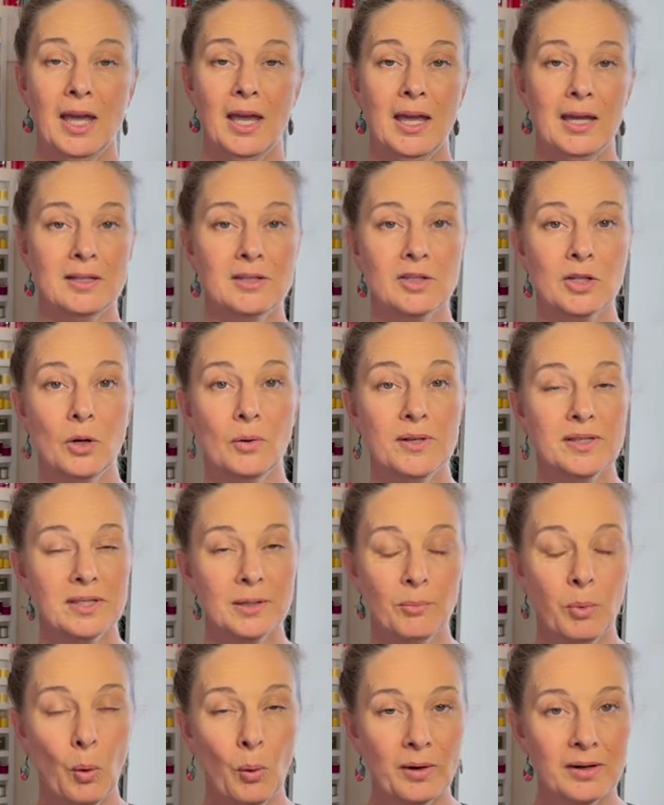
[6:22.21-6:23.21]
And so it's
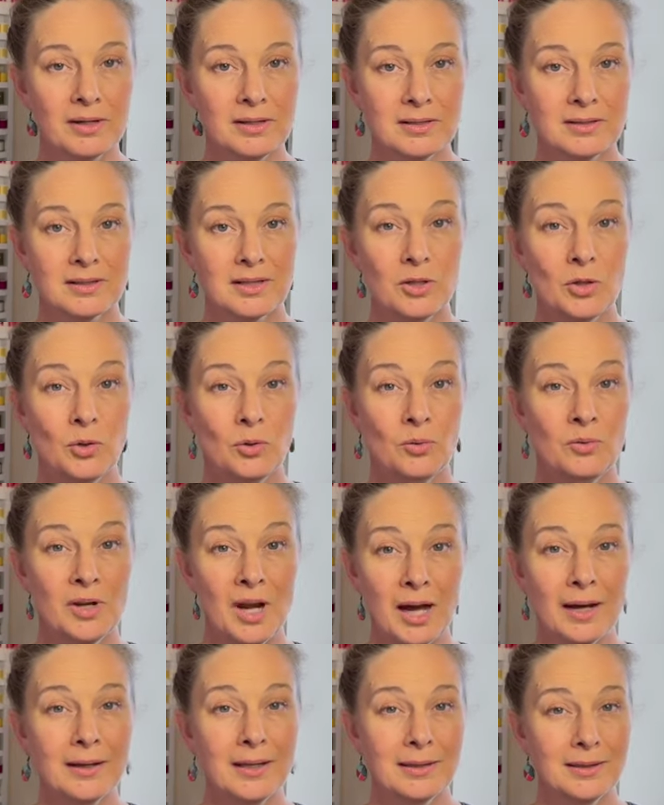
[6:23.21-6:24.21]
important to
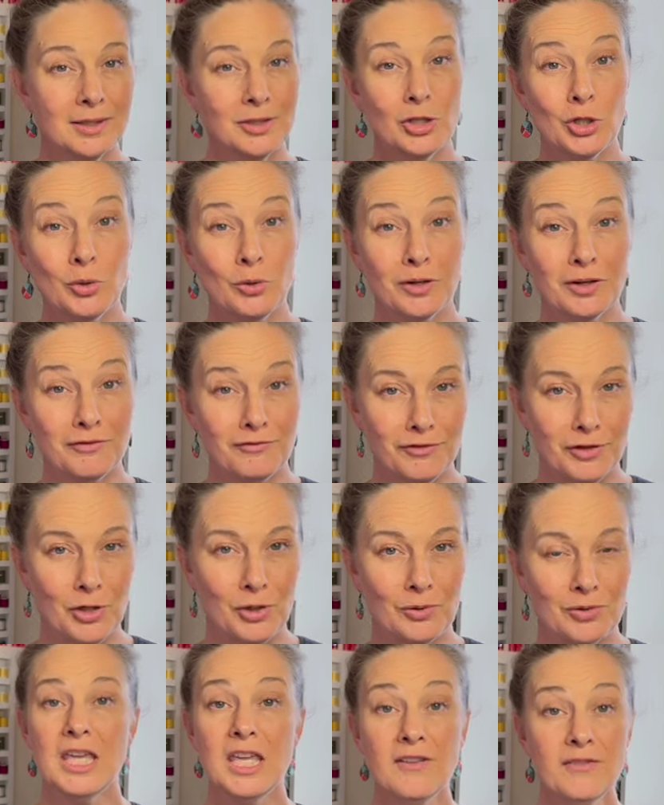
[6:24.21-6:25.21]
not get the two
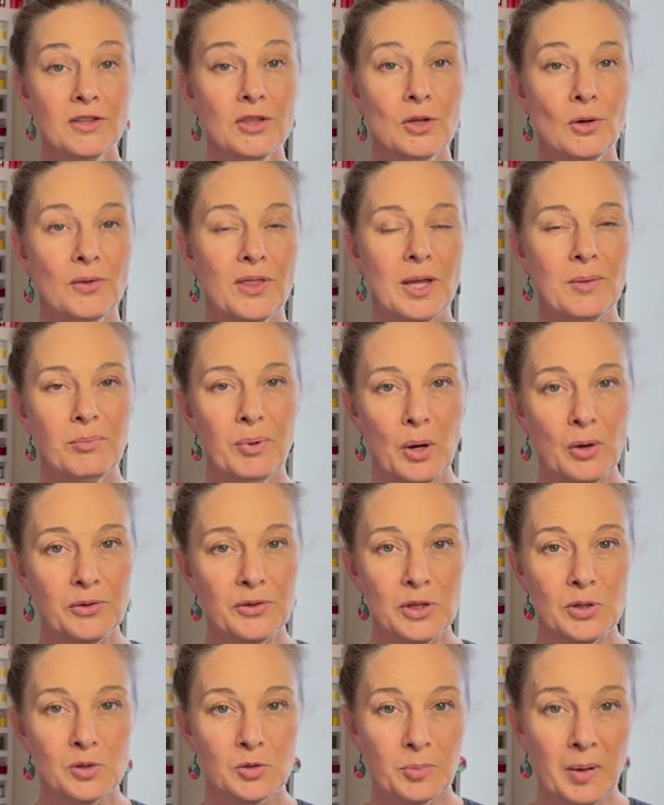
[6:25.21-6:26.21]
confused. Even though they both
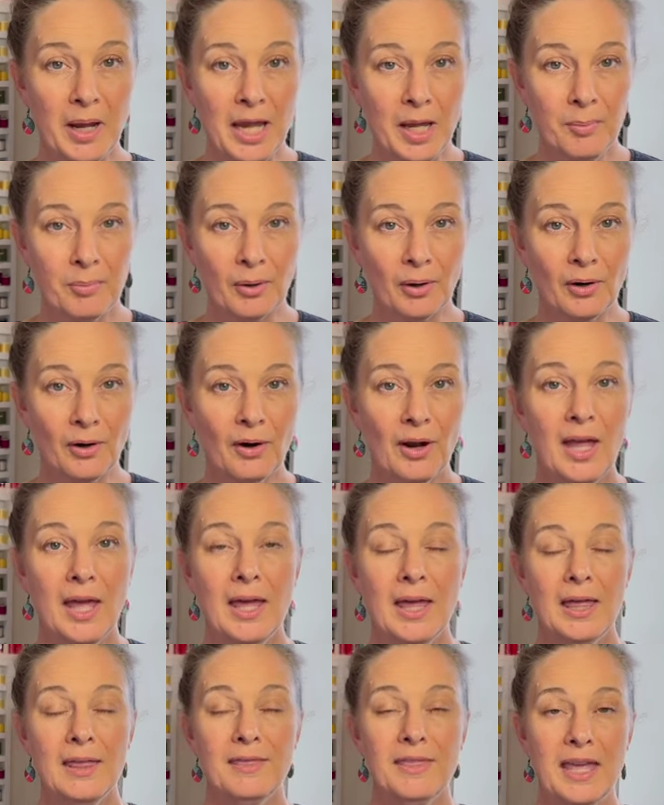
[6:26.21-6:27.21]
use paper,
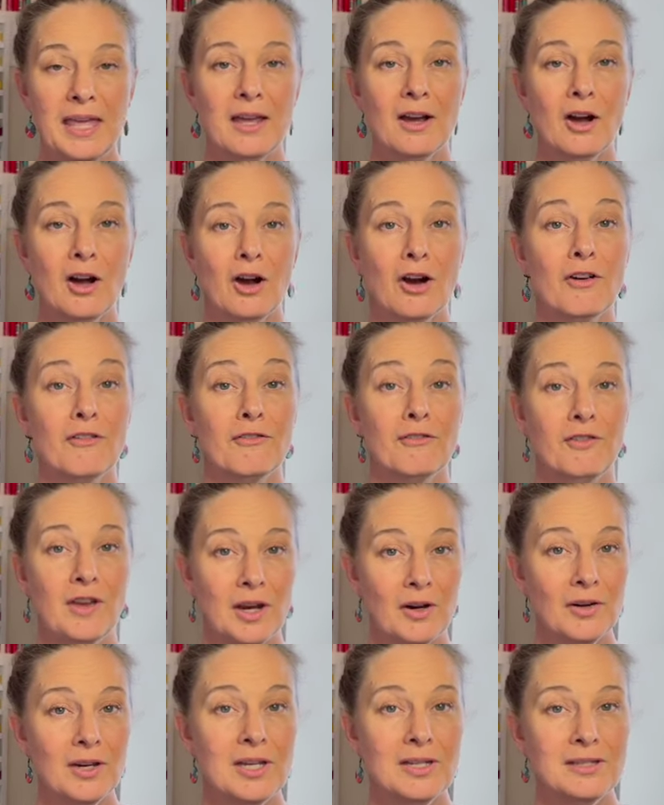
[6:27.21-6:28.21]
they are
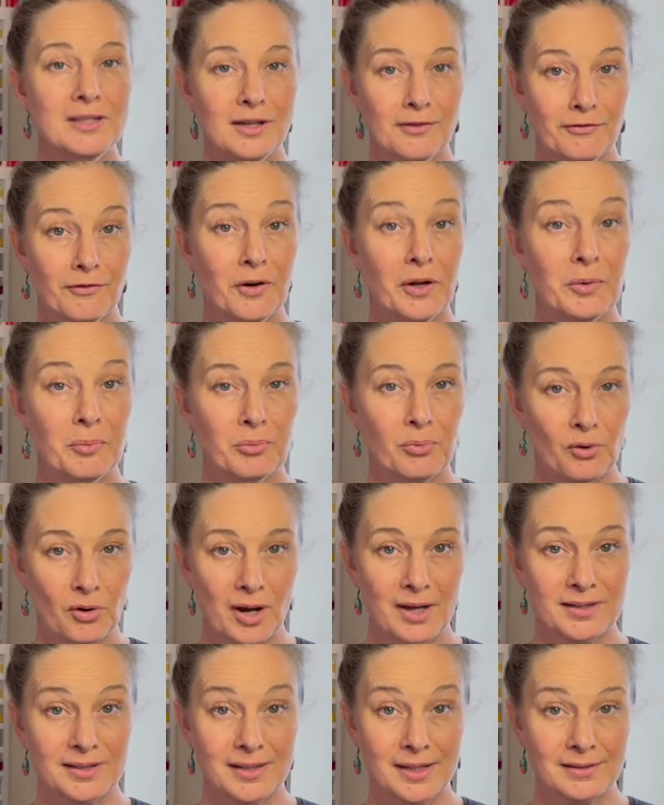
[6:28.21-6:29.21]
very different
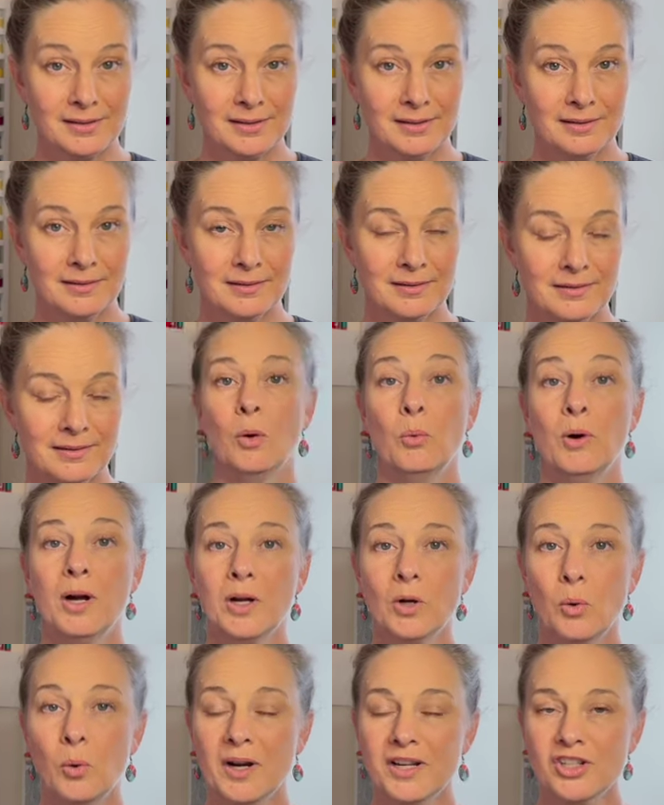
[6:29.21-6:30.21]
processes. What
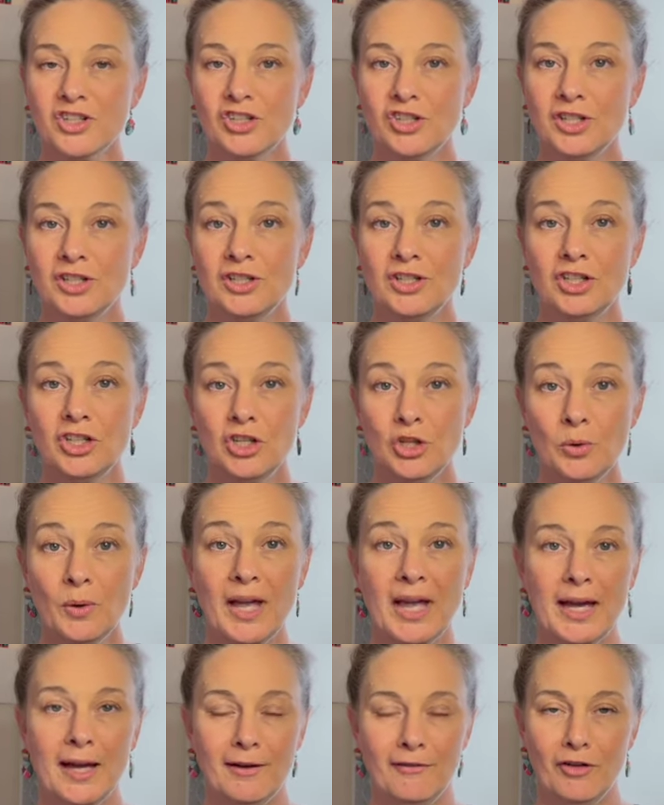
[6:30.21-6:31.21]
question do you
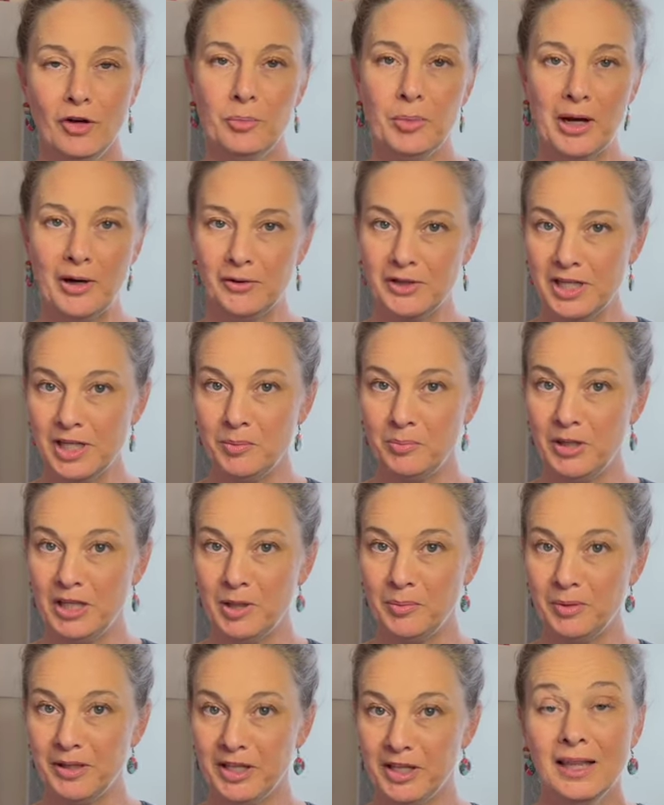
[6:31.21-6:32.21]
have about
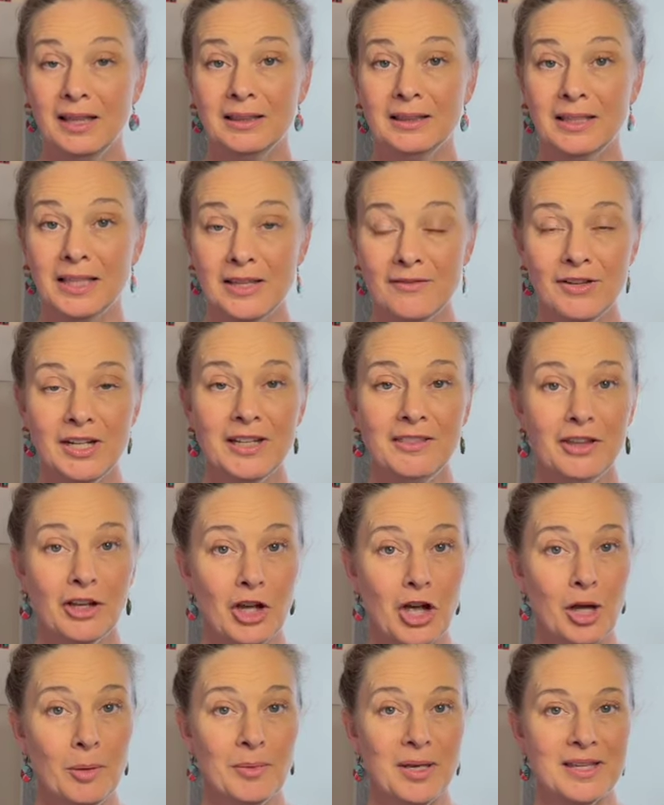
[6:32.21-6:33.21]
EPP? Leave it in the
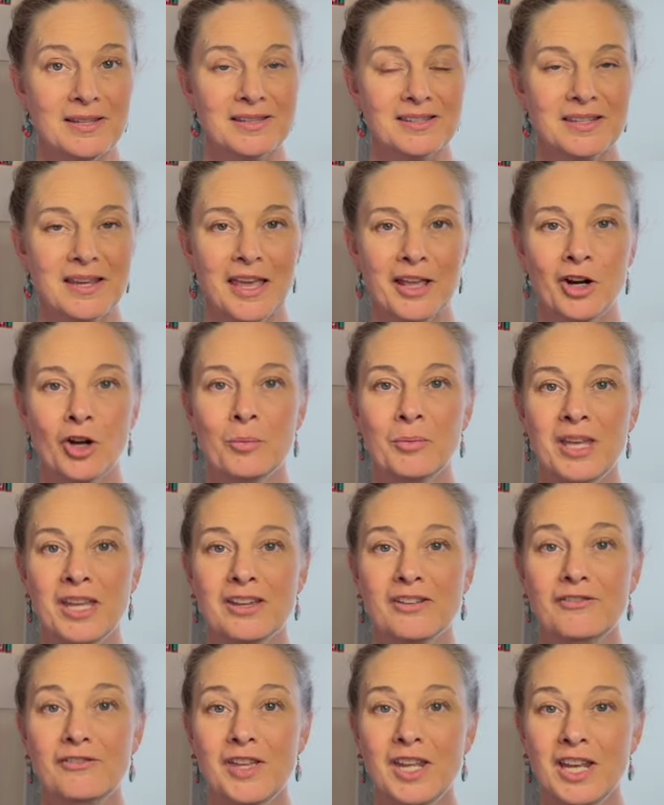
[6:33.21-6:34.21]
comments and I'll make a
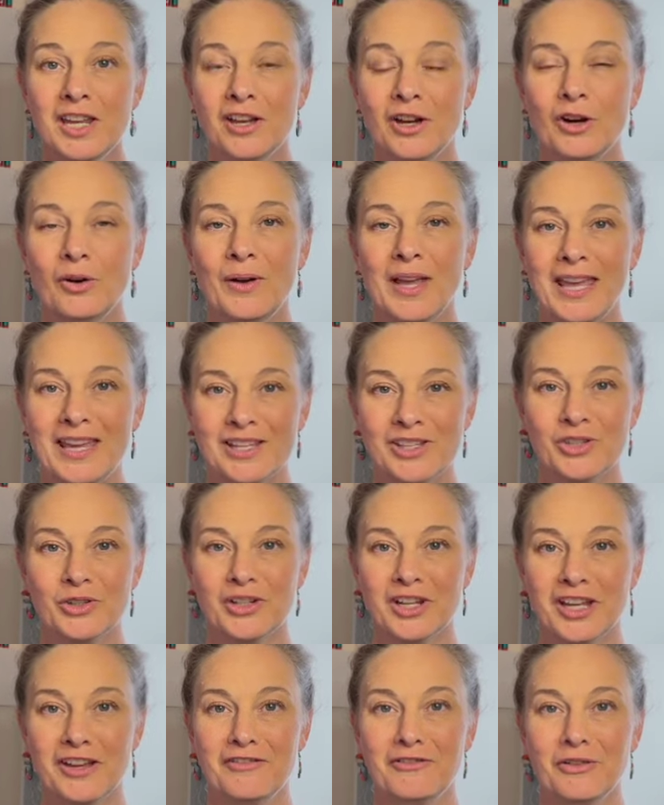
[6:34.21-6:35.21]
video
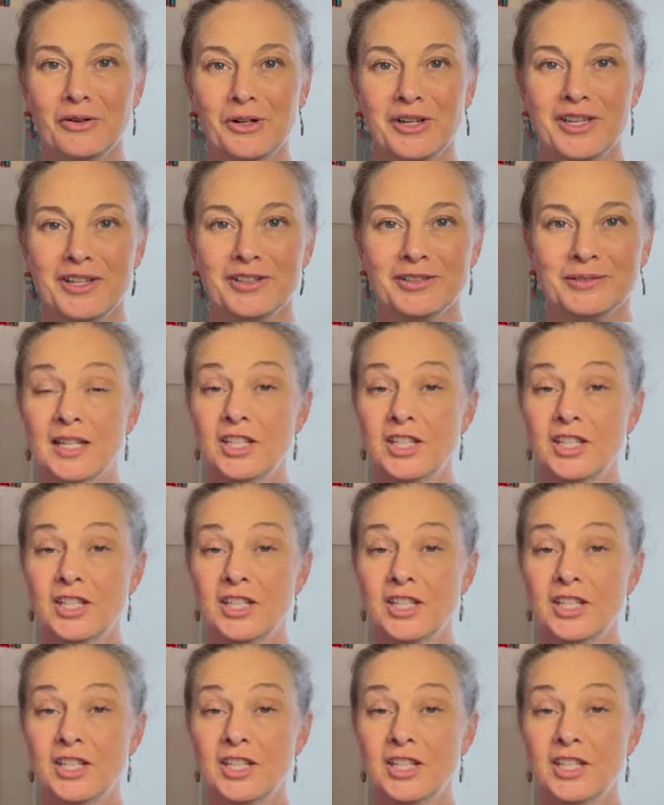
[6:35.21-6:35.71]
answering it for you.